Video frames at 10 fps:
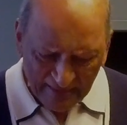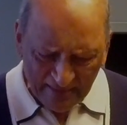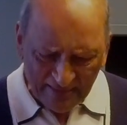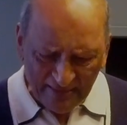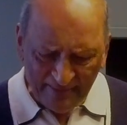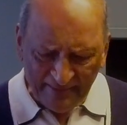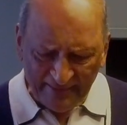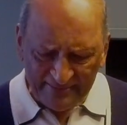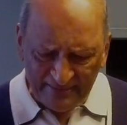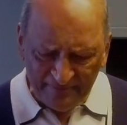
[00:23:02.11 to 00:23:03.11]
Uh, I
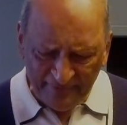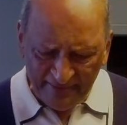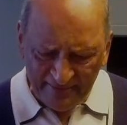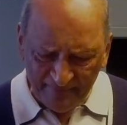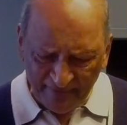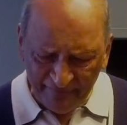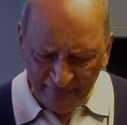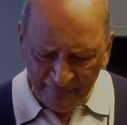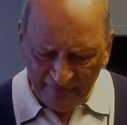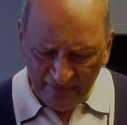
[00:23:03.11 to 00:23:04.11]
celebrated my
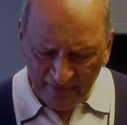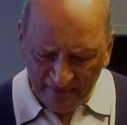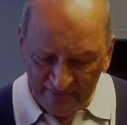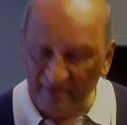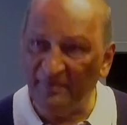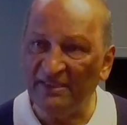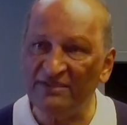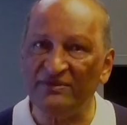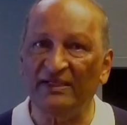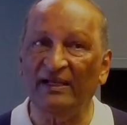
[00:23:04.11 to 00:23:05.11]
50 years in
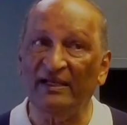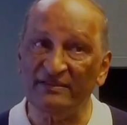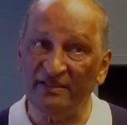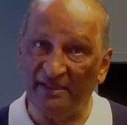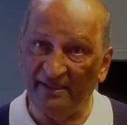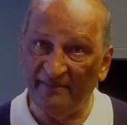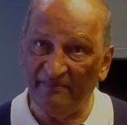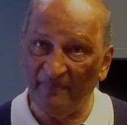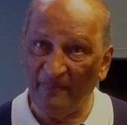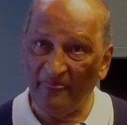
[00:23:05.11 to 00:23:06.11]
ministry last year.
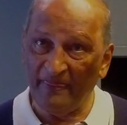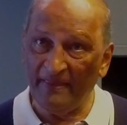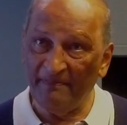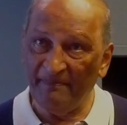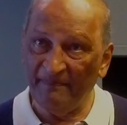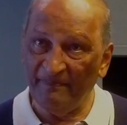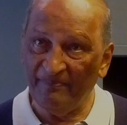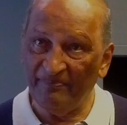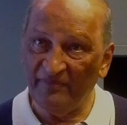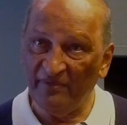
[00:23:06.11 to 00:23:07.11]
Praise the Lord.
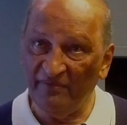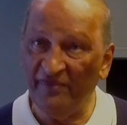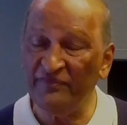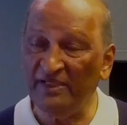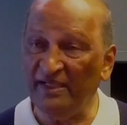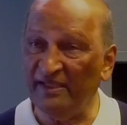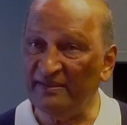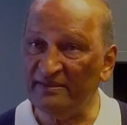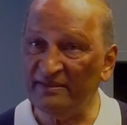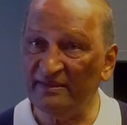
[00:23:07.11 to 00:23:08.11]
50
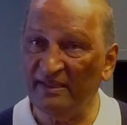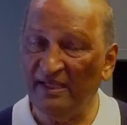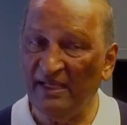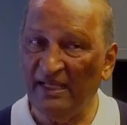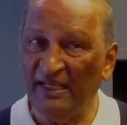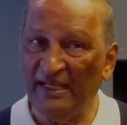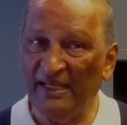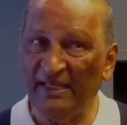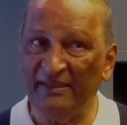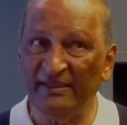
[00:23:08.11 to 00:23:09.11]
years,
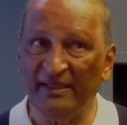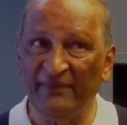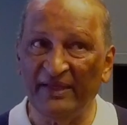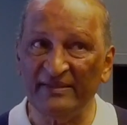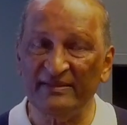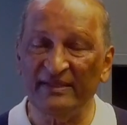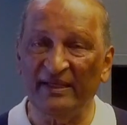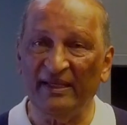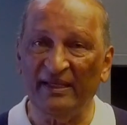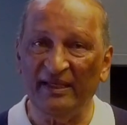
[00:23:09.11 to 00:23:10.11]
and uh, that's
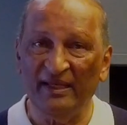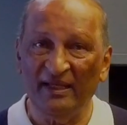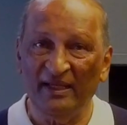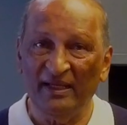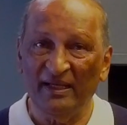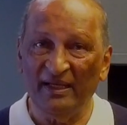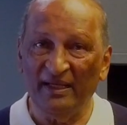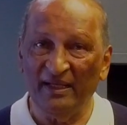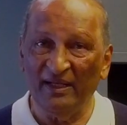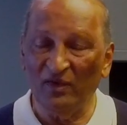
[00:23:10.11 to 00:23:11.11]
a
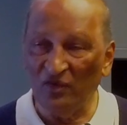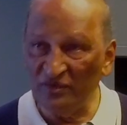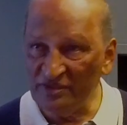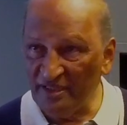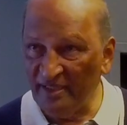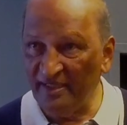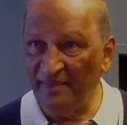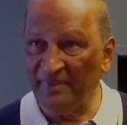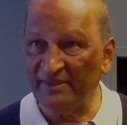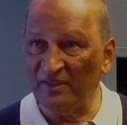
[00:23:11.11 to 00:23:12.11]
a long journey,
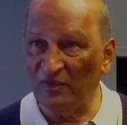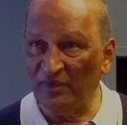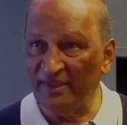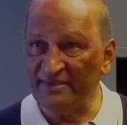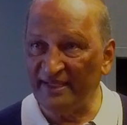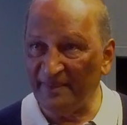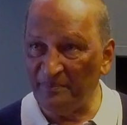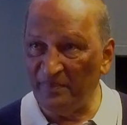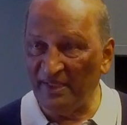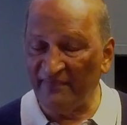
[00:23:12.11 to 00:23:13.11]
but the Lord has
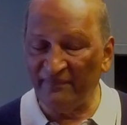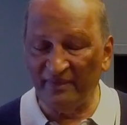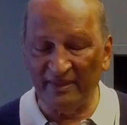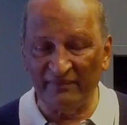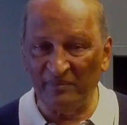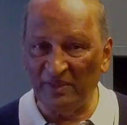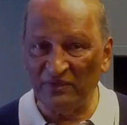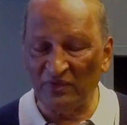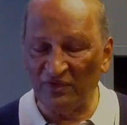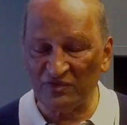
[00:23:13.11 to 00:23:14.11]
kept me. I've never been
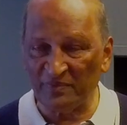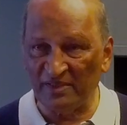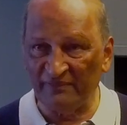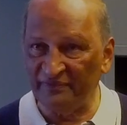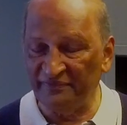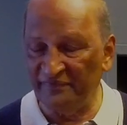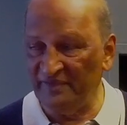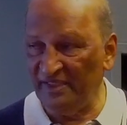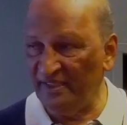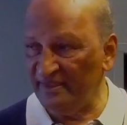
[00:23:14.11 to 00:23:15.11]
to hospital for 50
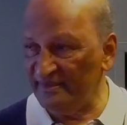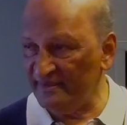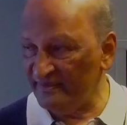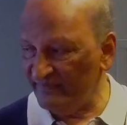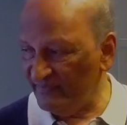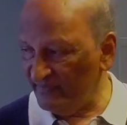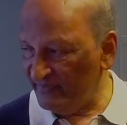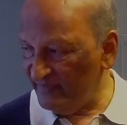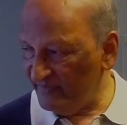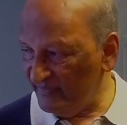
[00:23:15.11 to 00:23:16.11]
years.
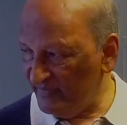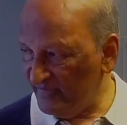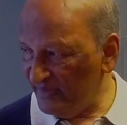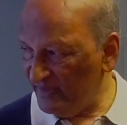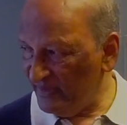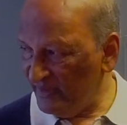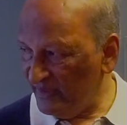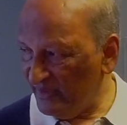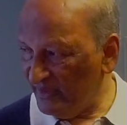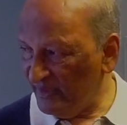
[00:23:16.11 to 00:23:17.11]
Amen. Wow.